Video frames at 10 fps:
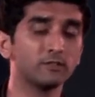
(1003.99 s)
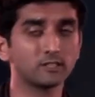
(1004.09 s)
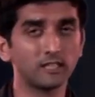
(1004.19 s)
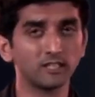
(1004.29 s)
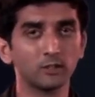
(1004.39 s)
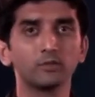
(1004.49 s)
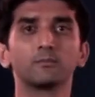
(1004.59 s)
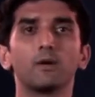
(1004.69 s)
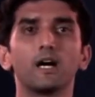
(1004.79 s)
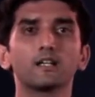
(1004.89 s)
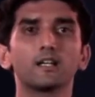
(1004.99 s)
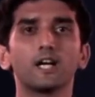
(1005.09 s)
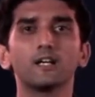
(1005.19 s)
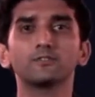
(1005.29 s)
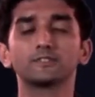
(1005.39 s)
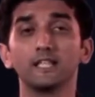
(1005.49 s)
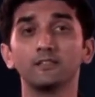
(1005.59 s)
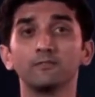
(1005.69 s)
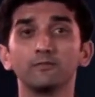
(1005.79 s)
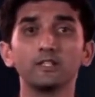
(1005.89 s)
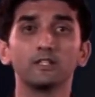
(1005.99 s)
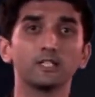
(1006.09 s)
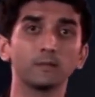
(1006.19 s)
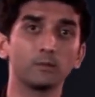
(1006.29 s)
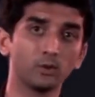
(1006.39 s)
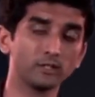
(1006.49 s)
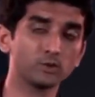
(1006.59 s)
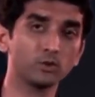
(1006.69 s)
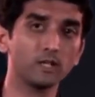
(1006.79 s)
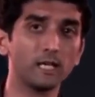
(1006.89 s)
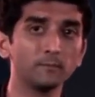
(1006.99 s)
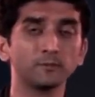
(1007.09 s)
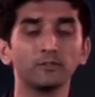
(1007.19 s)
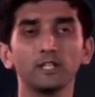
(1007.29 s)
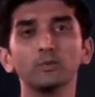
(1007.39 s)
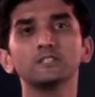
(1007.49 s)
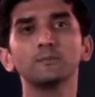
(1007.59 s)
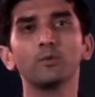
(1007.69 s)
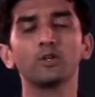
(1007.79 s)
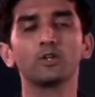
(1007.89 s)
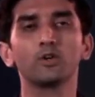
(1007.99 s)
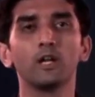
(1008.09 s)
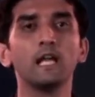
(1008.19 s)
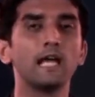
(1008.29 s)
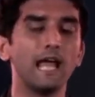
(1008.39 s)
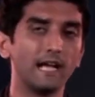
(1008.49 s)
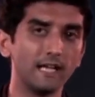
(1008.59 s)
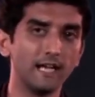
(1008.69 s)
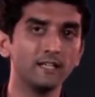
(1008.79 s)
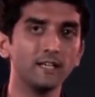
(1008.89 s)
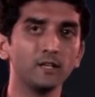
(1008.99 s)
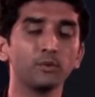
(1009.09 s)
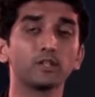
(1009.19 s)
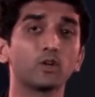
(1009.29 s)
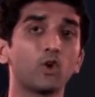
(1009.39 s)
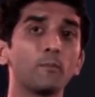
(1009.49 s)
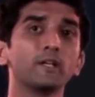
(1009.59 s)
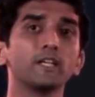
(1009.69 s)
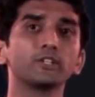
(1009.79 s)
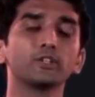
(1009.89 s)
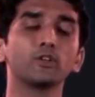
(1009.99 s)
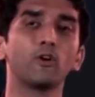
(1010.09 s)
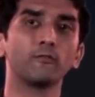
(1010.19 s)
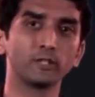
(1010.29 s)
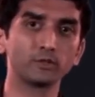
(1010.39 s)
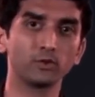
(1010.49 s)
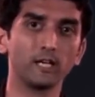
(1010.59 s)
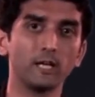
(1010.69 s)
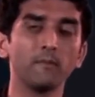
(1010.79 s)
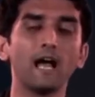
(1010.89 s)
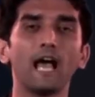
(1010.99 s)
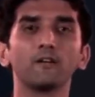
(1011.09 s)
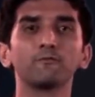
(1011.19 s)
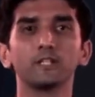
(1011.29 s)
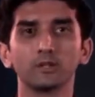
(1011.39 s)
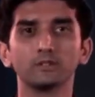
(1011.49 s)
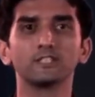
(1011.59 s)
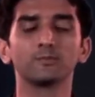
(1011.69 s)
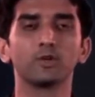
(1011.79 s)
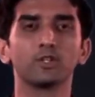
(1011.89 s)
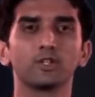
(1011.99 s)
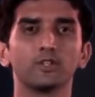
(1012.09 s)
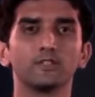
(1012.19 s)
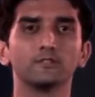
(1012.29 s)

We started with bar graphs, then we learned about histograms, frequency polygon, and ended with a combination of histogram and frequency polygon.